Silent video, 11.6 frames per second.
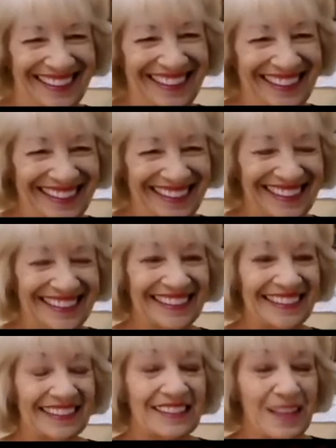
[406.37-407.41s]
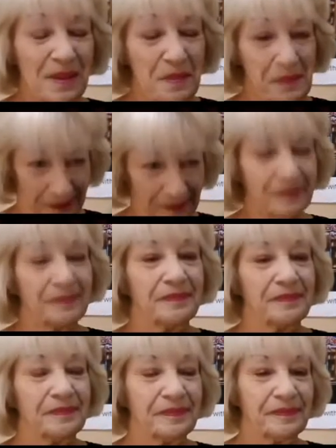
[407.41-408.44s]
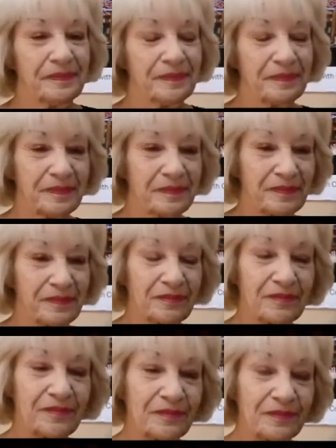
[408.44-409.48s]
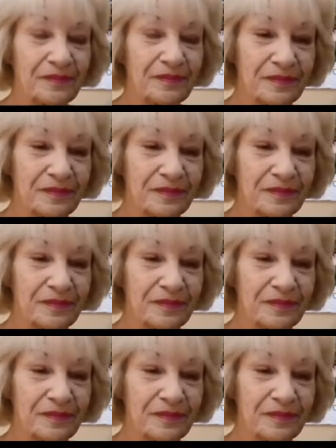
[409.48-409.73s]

And what I love about that is there's always room.